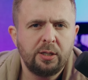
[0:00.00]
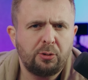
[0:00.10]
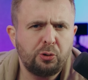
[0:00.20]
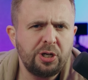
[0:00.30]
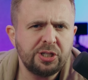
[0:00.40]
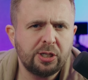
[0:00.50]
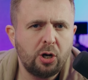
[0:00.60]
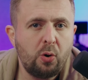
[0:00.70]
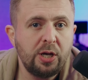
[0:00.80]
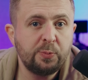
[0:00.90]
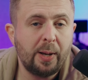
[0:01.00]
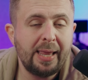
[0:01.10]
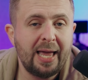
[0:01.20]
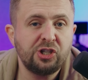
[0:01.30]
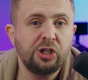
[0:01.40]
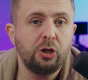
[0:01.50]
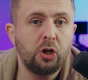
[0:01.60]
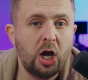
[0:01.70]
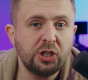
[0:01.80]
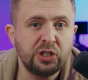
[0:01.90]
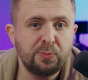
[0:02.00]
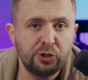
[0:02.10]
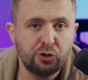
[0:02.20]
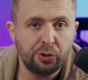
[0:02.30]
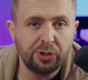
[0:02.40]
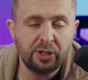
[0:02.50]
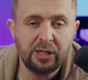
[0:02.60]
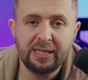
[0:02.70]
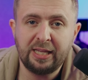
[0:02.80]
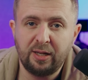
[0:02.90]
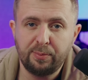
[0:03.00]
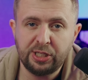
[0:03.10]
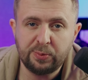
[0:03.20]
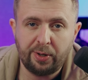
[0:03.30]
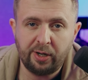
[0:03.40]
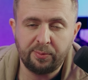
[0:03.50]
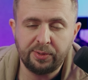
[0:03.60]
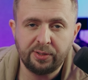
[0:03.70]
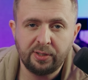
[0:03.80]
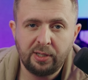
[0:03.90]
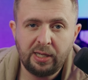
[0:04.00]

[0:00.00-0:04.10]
Now, two years ago, Hezbollah actually lost this majority in the Lebanese parliament.